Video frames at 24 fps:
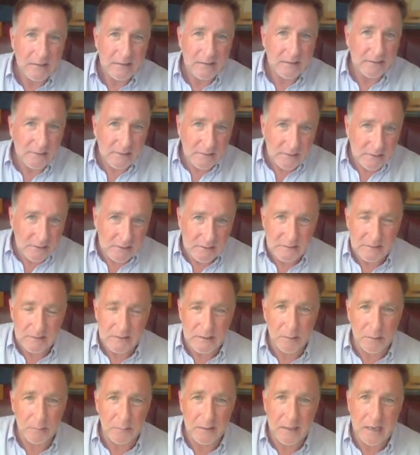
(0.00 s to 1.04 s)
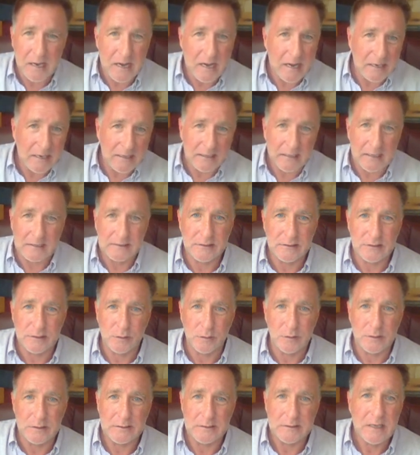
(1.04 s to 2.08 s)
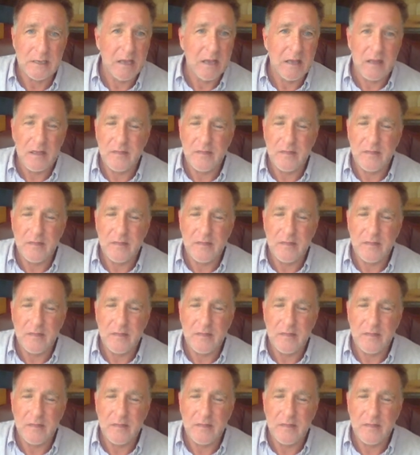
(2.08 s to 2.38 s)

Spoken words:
These are just some of the highlight stories.